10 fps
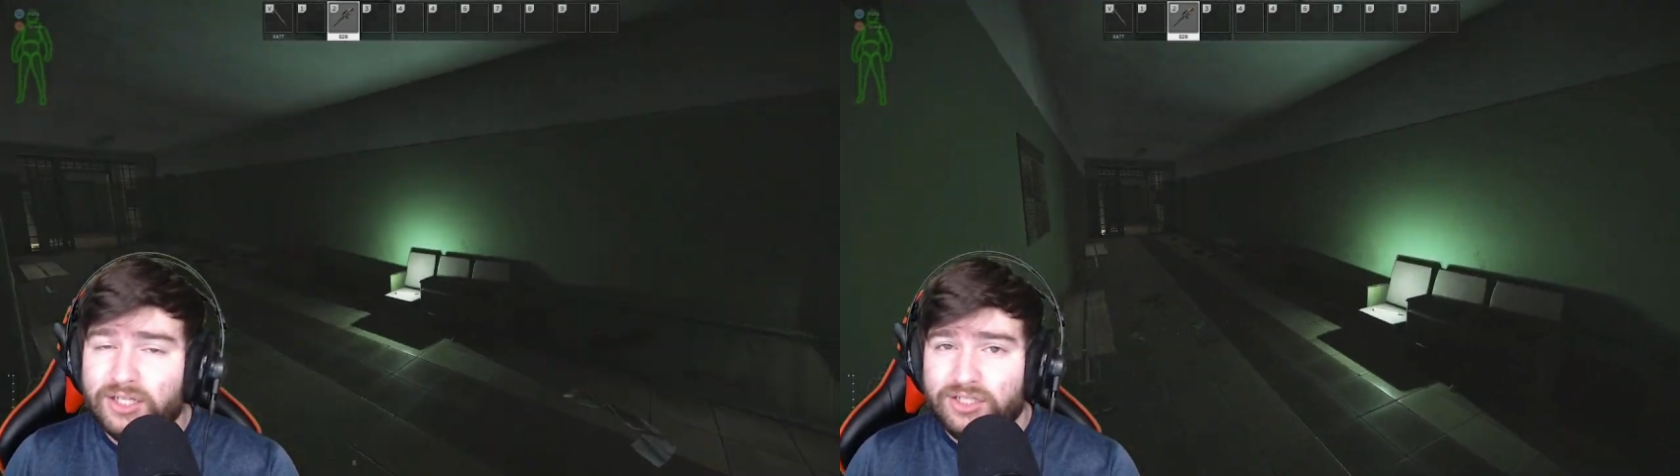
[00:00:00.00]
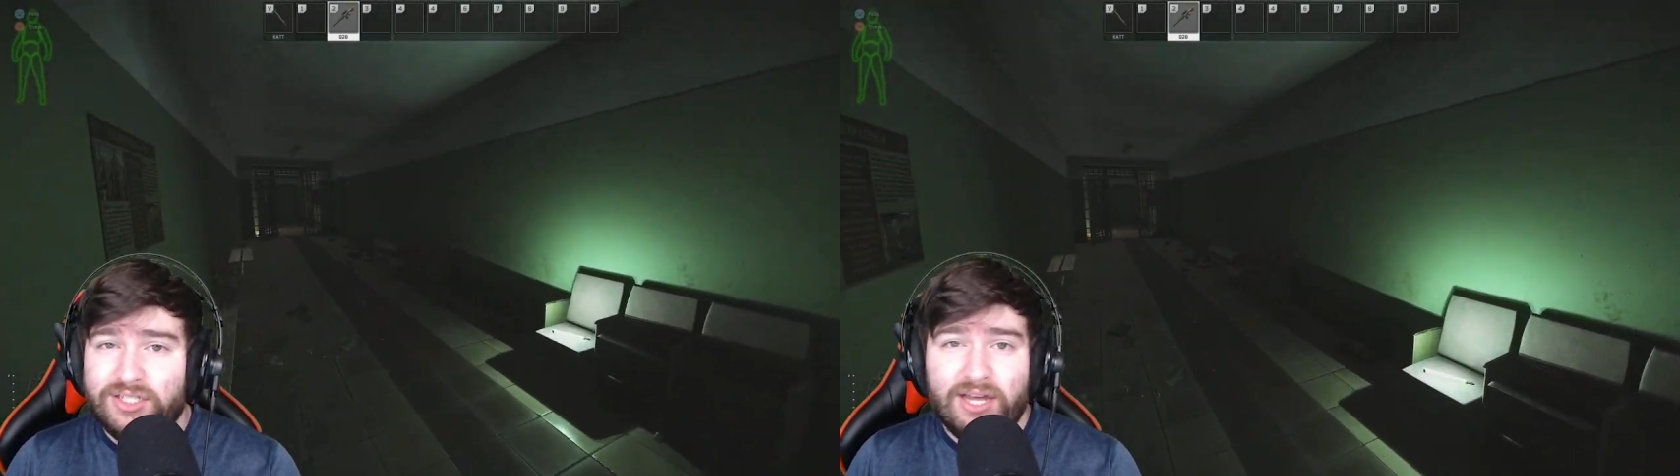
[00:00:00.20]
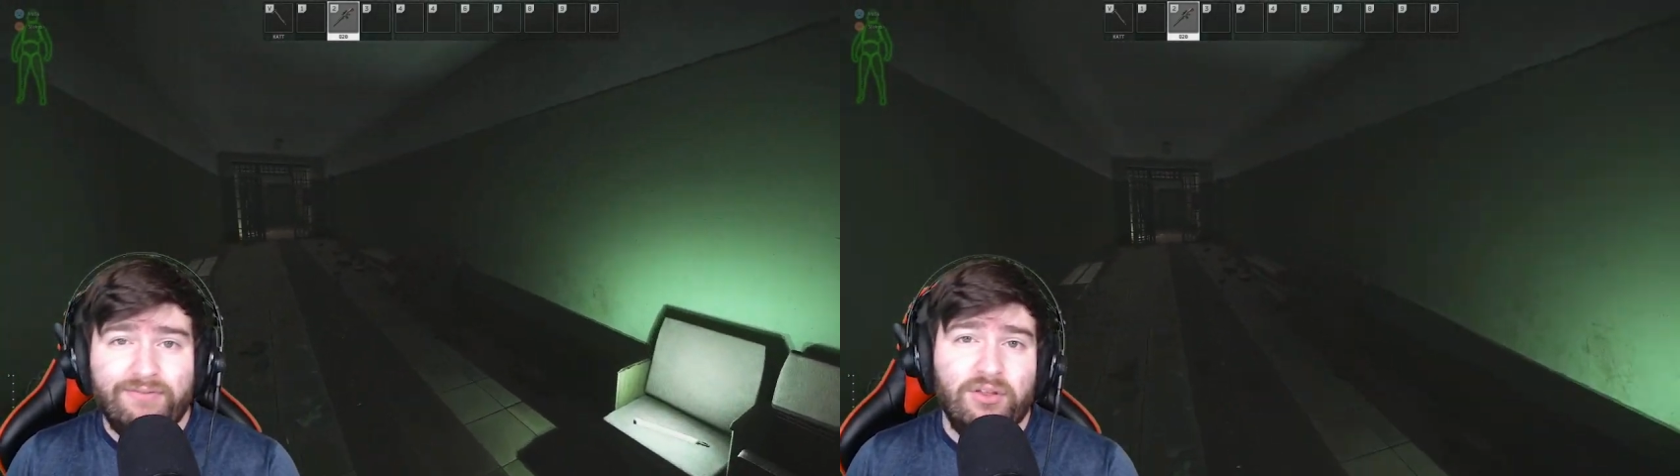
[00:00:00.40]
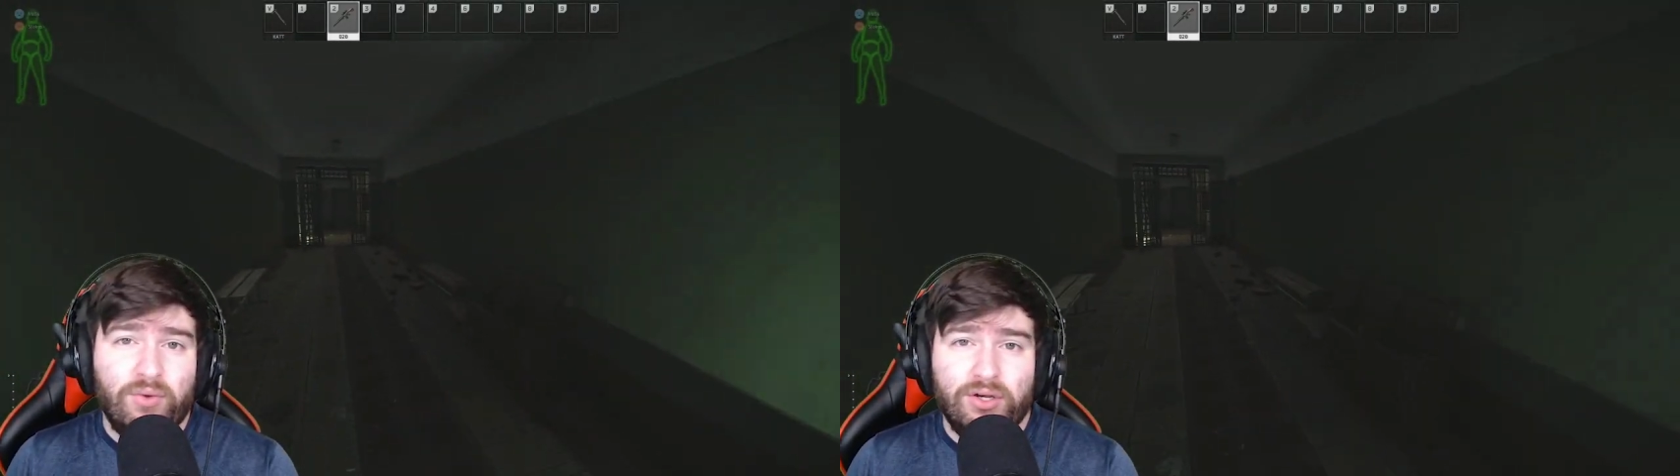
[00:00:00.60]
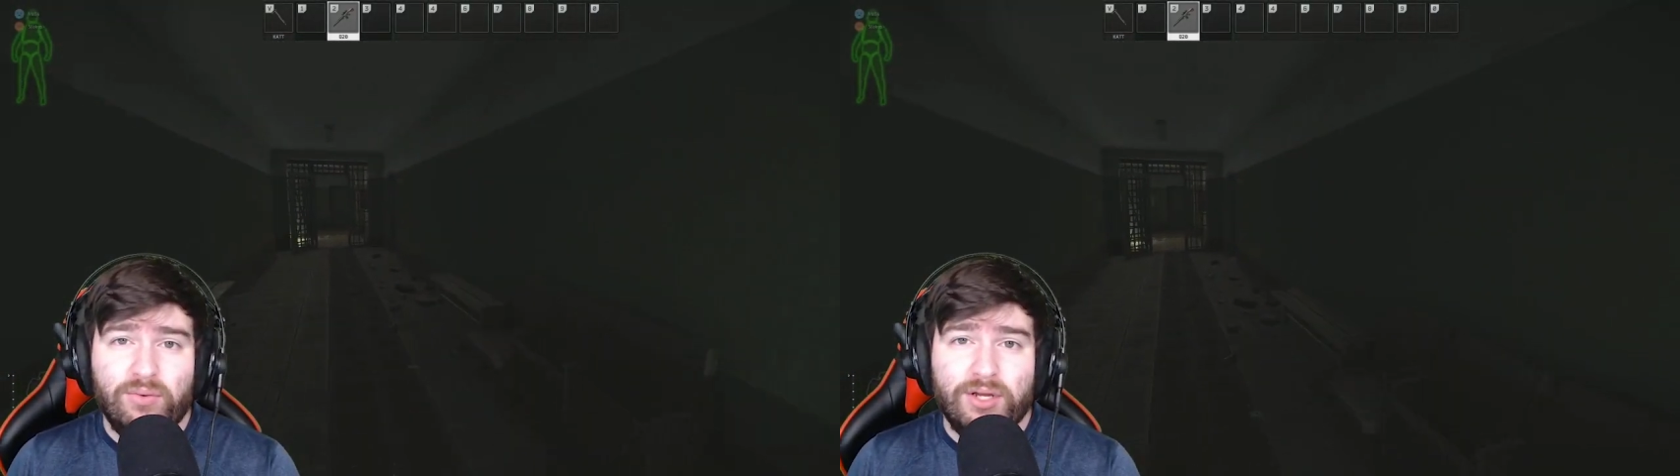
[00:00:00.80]
This is definitely the
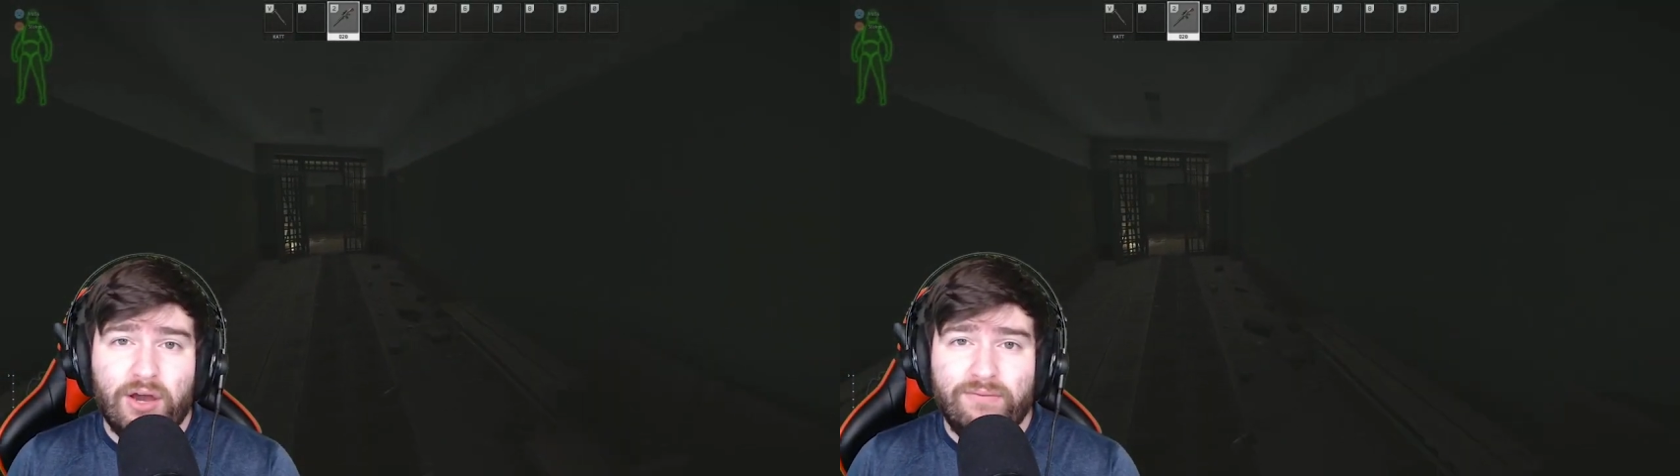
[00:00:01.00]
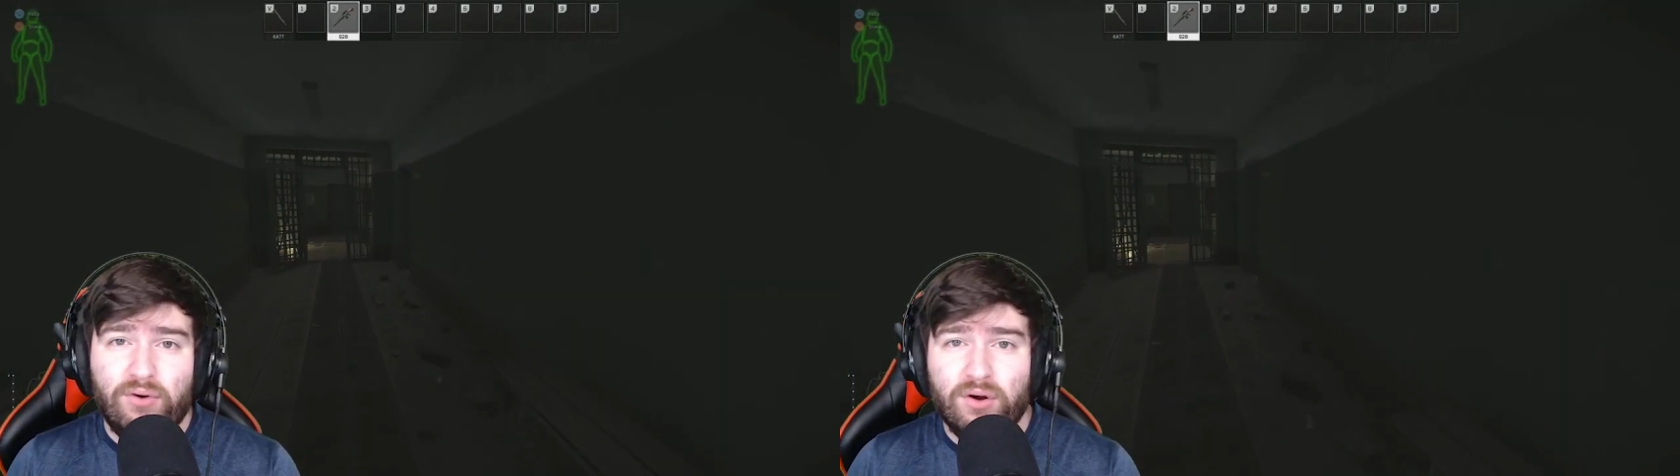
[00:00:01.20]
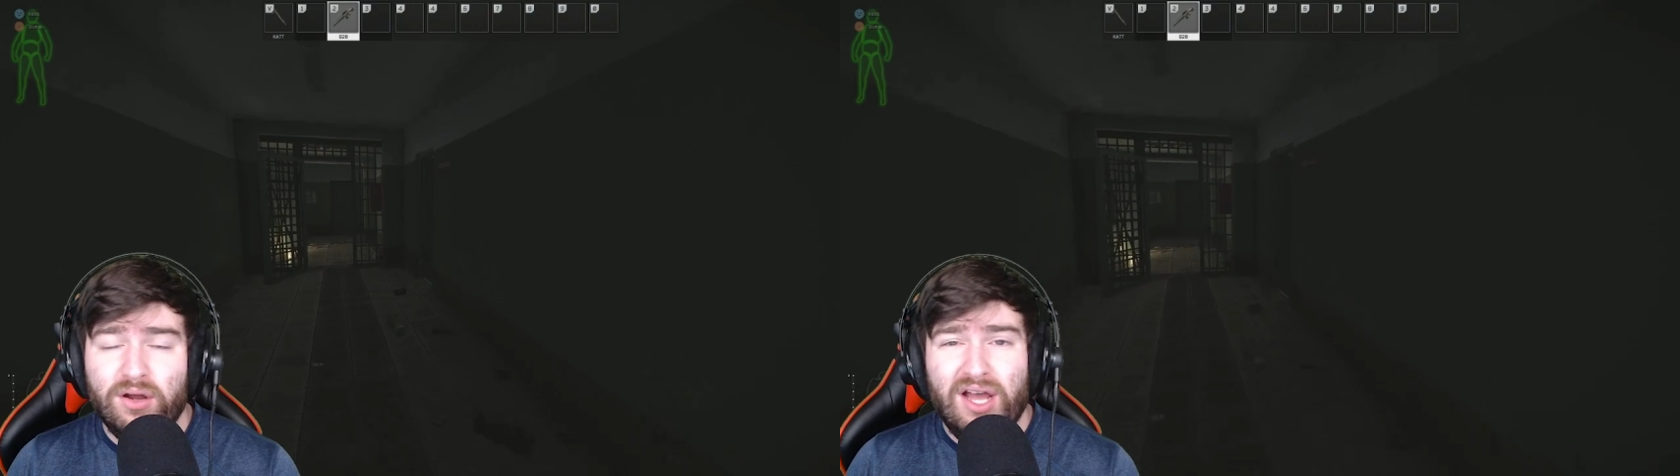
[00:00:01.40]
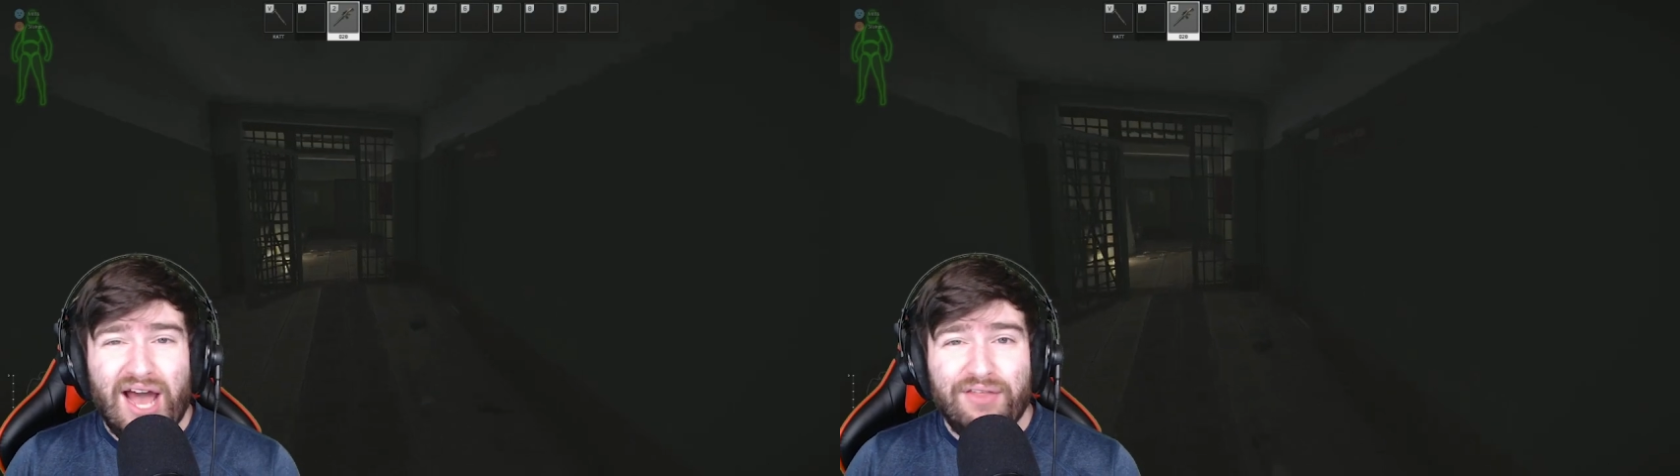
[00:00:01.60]
one you want to go for.